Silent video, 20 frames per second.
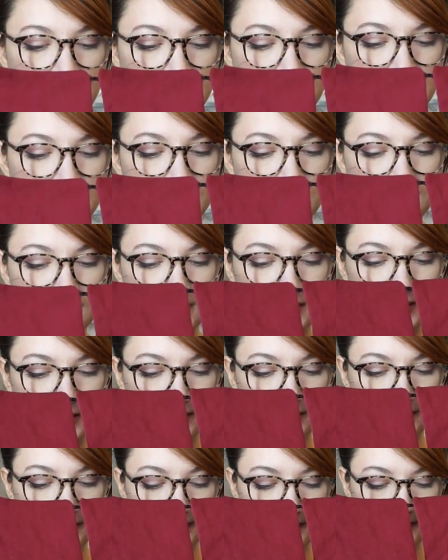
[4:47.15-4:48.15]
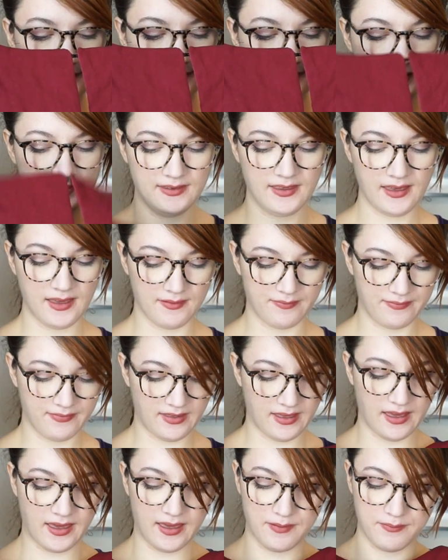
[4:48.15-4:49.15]
So yeah,
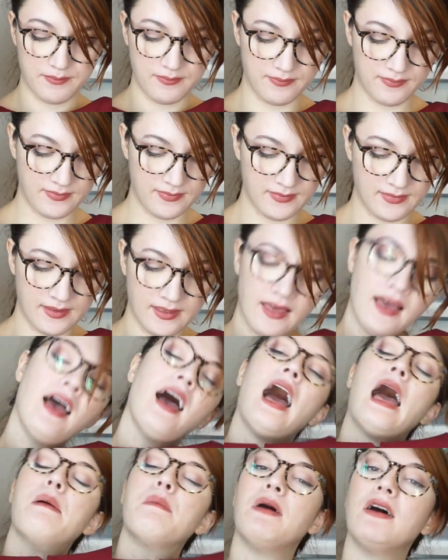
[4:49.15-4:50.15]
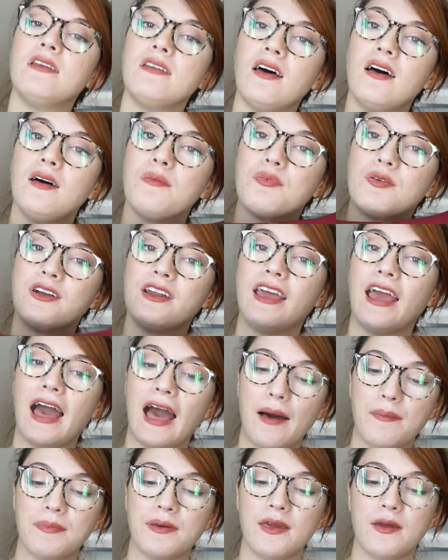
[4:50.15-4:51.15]
I'm all in all pretty
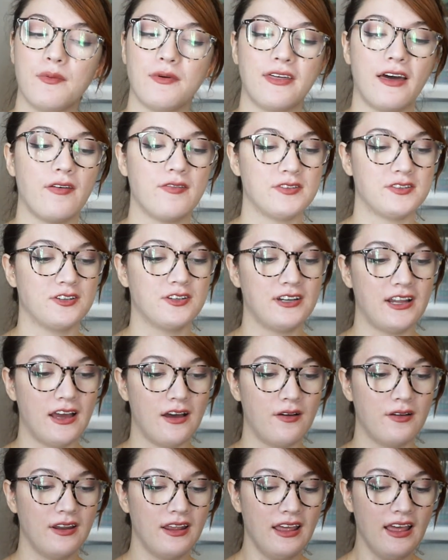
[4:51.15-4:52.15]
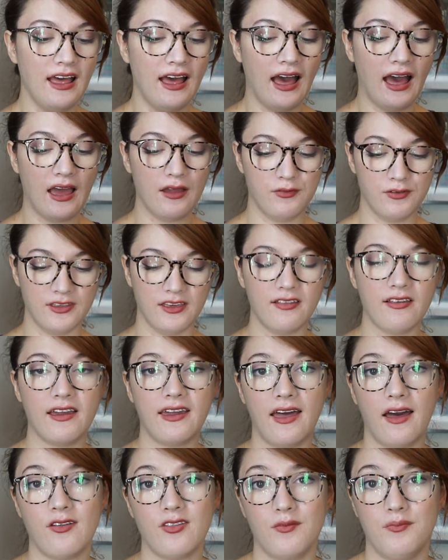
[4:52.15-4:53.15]
happy with how this turned out. I really
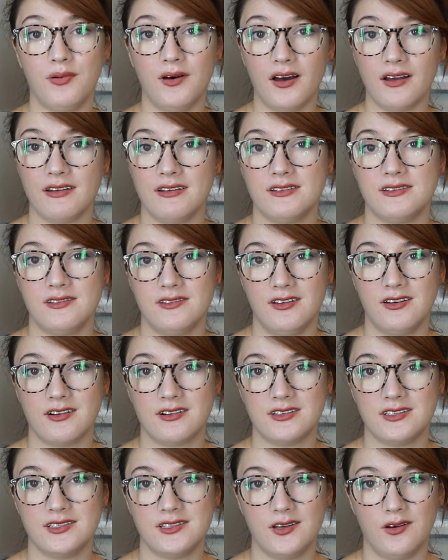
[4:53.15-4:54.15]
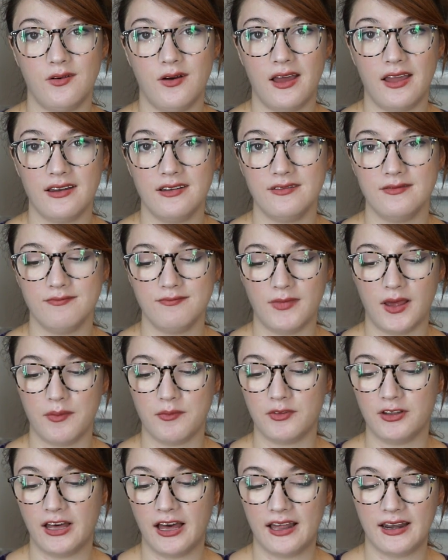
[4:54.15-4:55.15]
like how the bodice looks, so
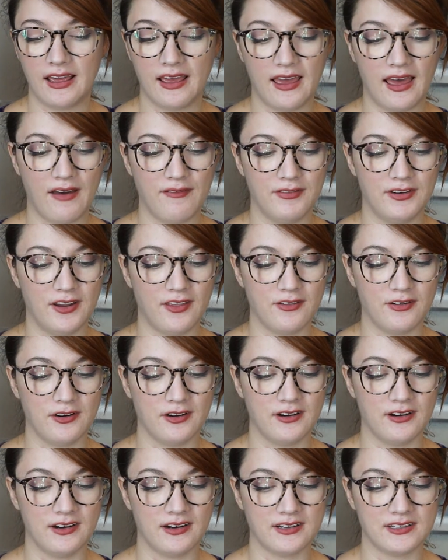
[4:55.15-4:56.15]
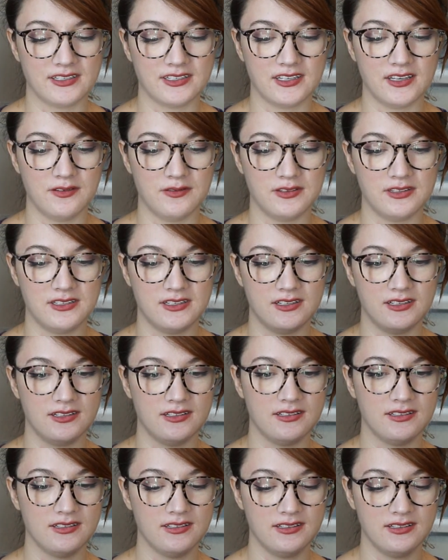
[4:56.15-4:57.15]
I'm glad I have another excuse to